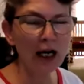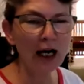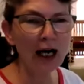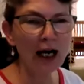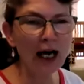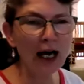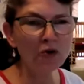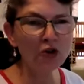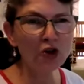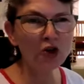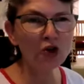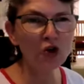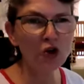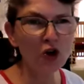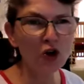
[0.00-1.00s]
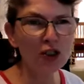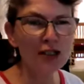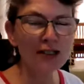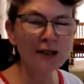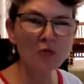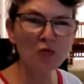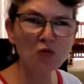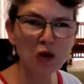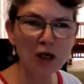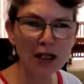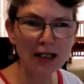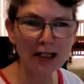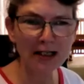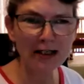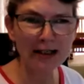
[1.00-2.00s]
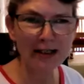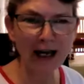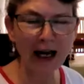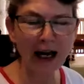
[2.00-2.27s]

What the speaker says: how to join some words.